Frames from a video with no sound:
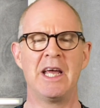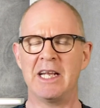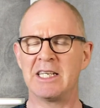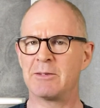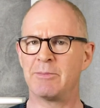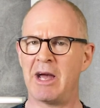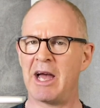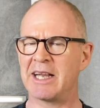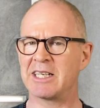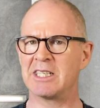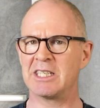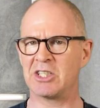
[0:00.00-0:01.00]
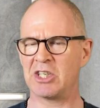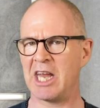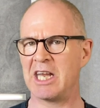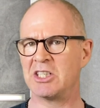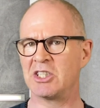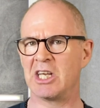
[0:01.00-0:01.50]
it's about actually
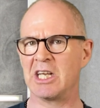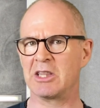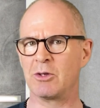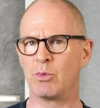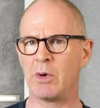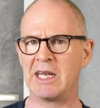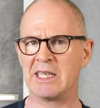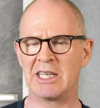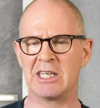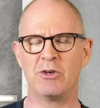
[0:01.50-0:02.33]
changing the way that